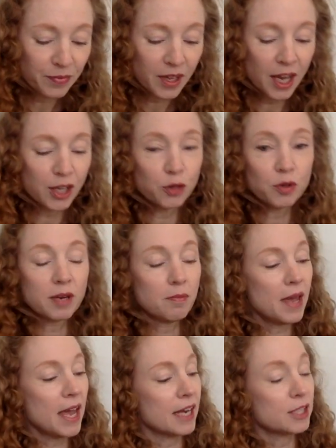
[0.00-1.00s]
And you can
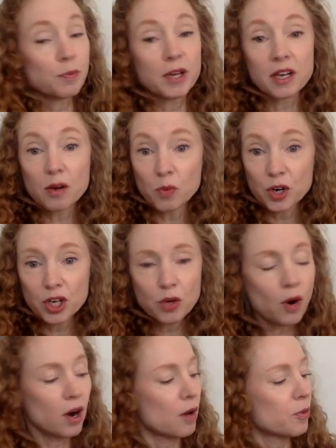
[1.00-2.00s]
make, depending on where
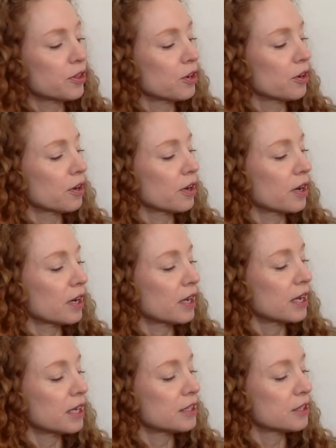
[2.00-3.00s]
you are with your
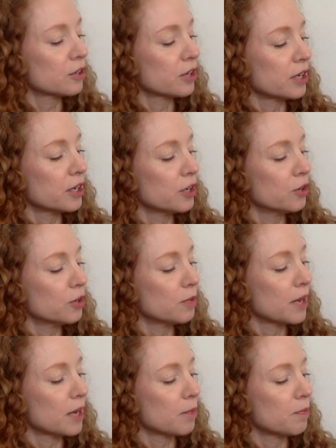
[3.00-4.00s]
kids learning, you can
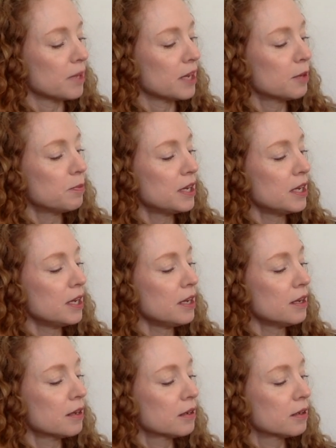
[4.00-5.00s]
make a big B